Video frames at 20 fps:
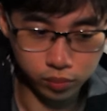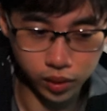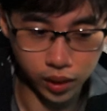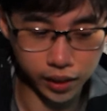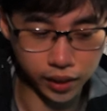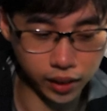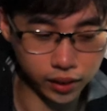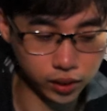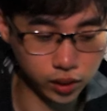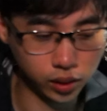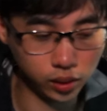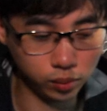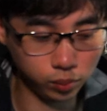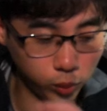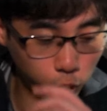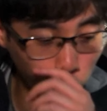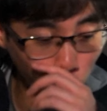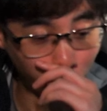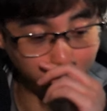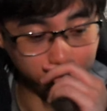I guess,
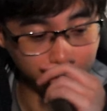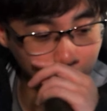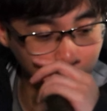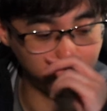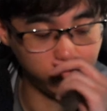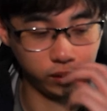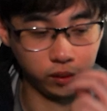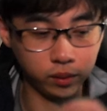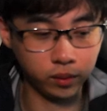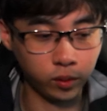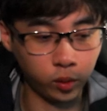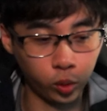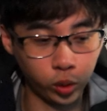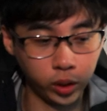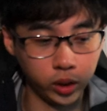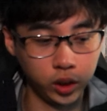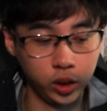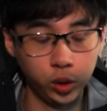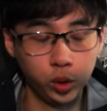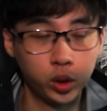choice
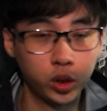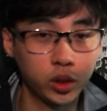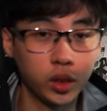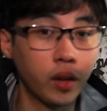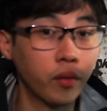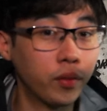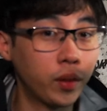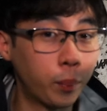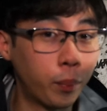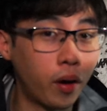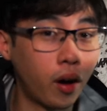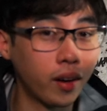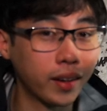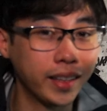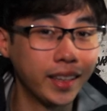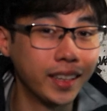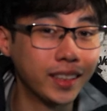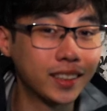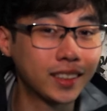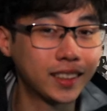or use of the
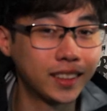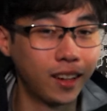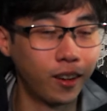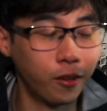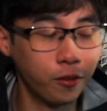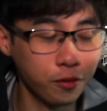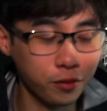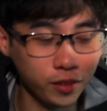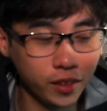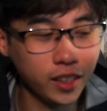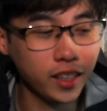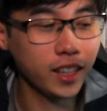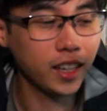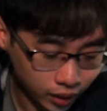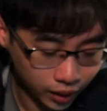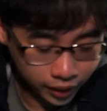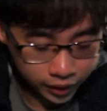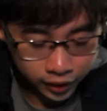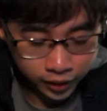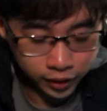pocket itself.
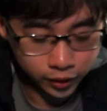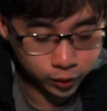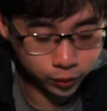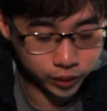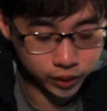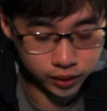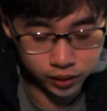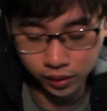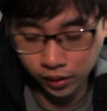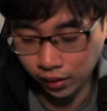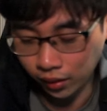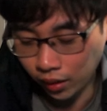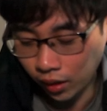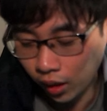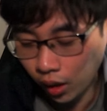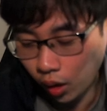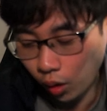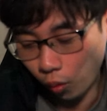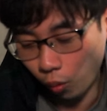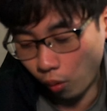And another reason
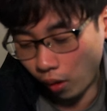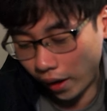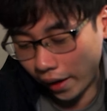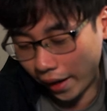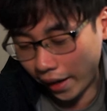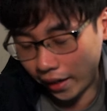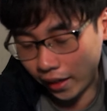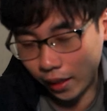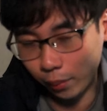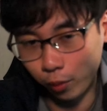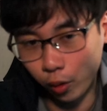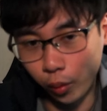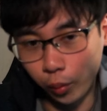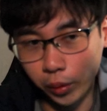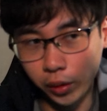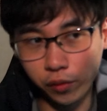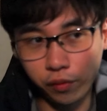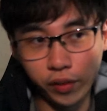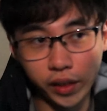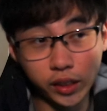why I ended up going
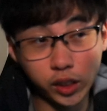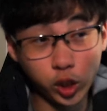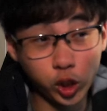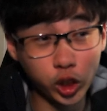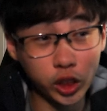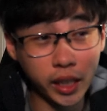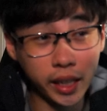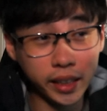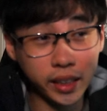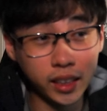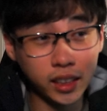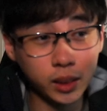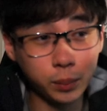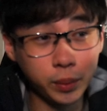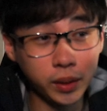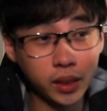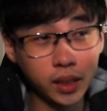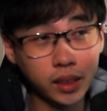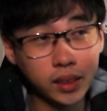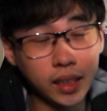with the Fraser jacket is
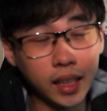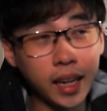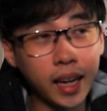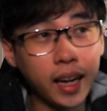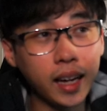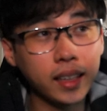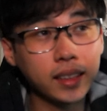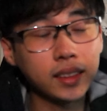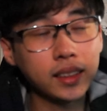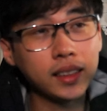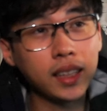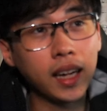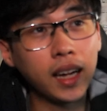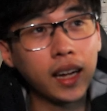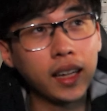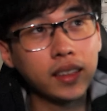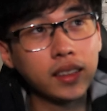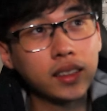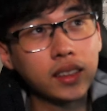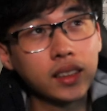because it has
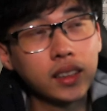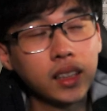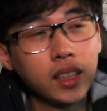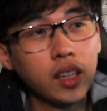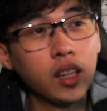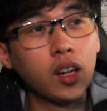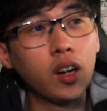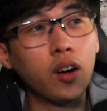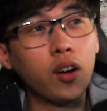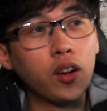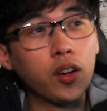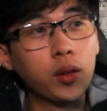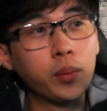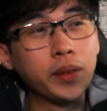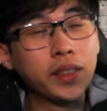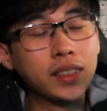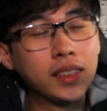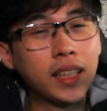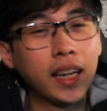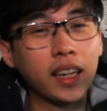that
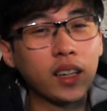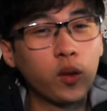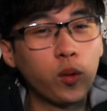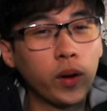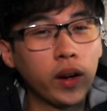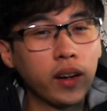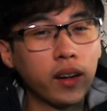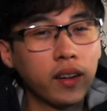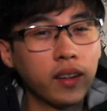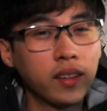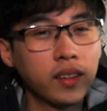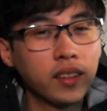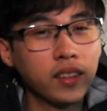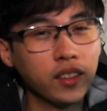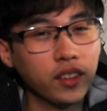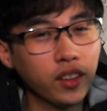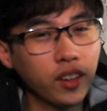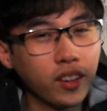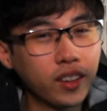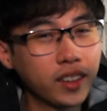urban techwear
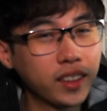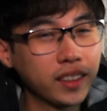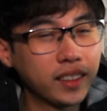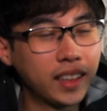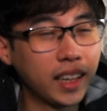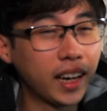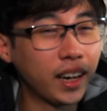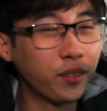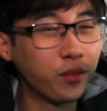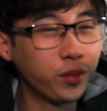look that I